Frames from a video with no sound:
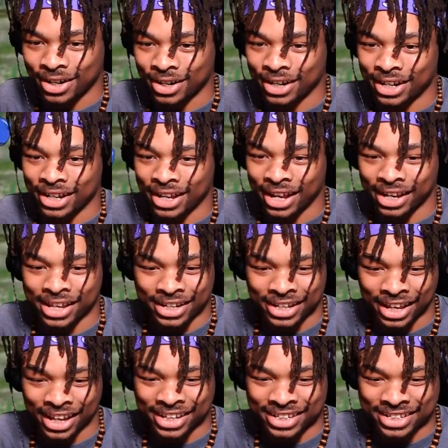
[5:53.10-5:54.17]
All right, I,
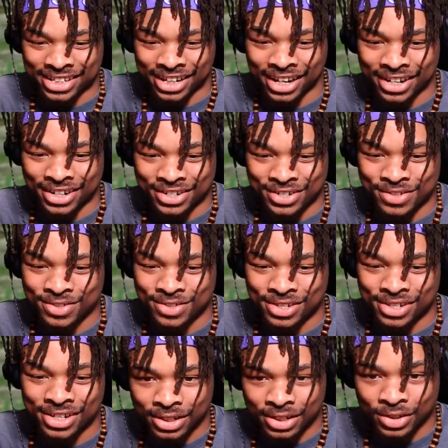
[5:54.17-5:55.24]
I guess I gotta
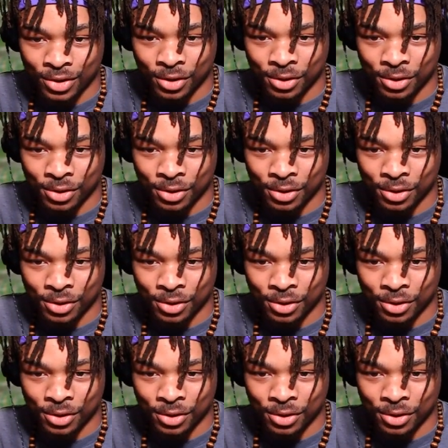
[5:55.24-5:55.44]
choose his